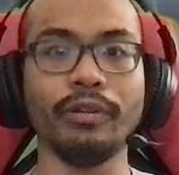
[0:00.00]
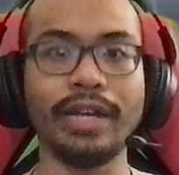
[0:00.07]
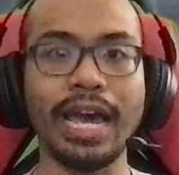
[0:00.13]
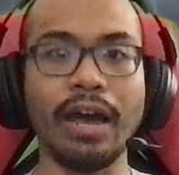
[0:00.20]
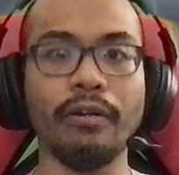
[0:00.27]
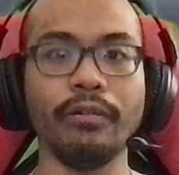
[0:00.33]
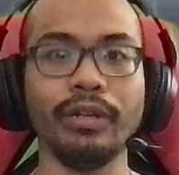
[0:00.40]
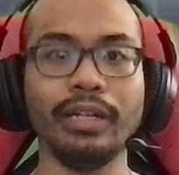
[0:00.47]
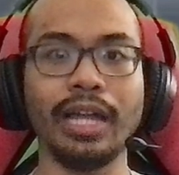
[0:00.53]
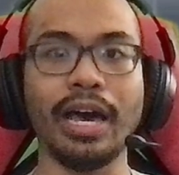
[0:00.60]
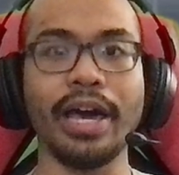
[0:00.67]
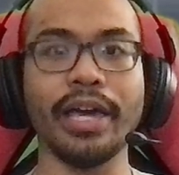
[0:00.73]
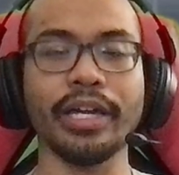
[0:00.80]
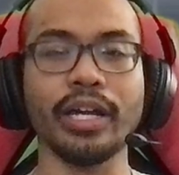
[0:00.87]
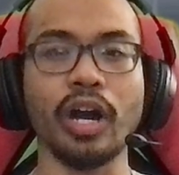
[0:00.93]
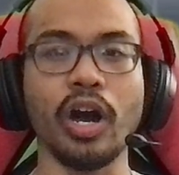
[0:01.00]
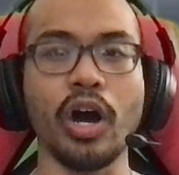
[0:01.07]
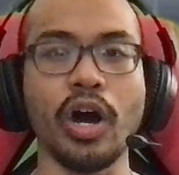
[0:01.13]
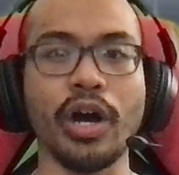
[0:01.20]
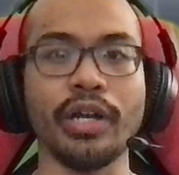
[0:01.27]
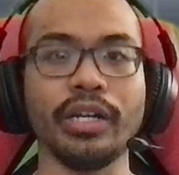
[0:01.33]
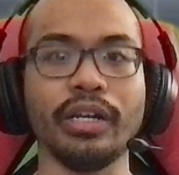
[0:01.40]
now relying
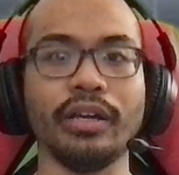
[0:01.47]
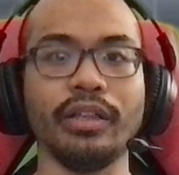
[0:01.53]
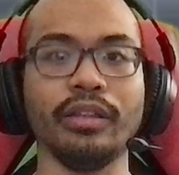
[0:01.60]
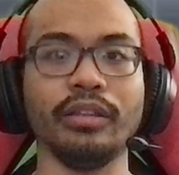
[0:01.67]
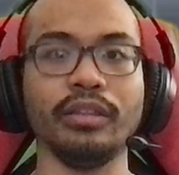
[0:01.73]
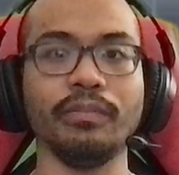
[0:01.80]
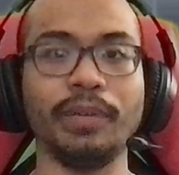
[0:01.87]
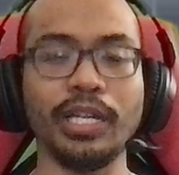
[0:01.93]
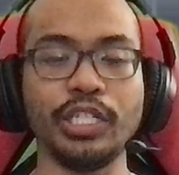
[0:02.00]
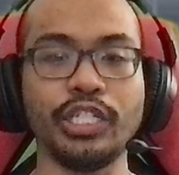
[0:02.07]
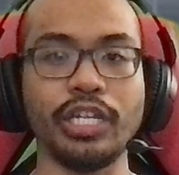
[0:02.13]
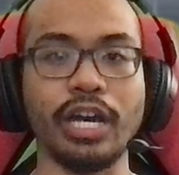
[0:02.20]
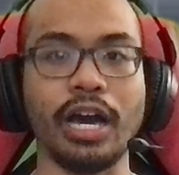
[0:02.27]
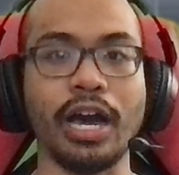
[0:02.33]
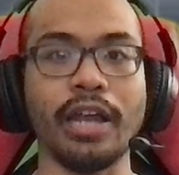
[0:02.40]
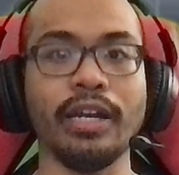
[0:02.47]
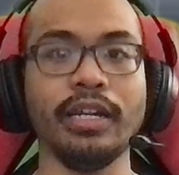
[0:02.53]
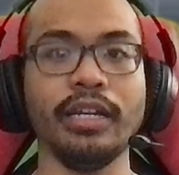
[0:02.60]
on Pidgeot